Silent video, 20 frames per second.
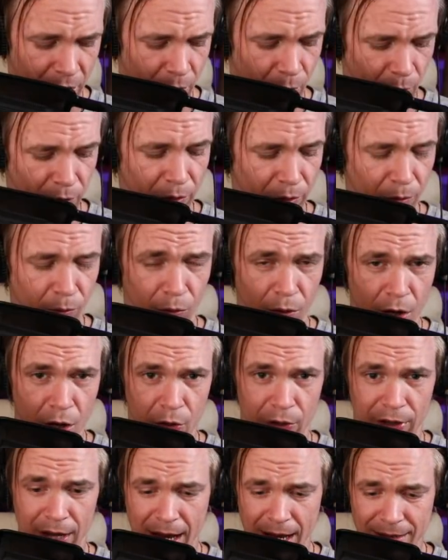with a
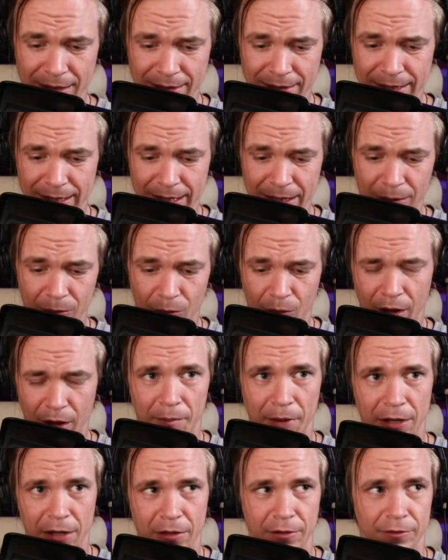Rode NT1
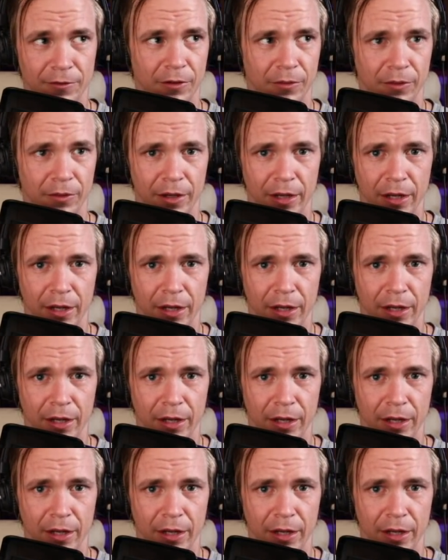microphone,